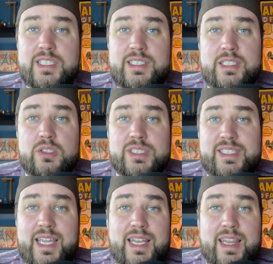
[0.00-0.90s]
still
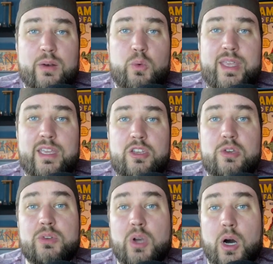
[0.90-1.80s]
state that we can
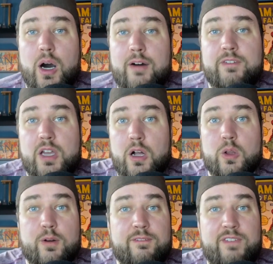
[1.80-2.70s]
use
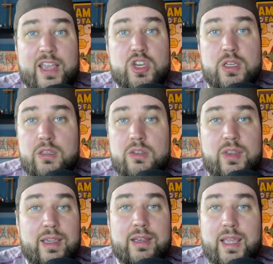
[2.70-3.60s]
off-color fetches
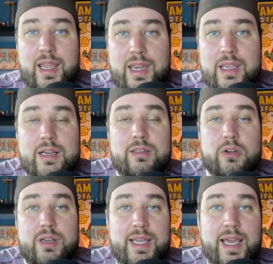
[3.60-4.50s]
in any
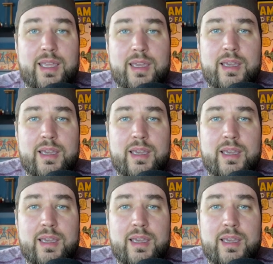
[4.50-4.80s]
color deck,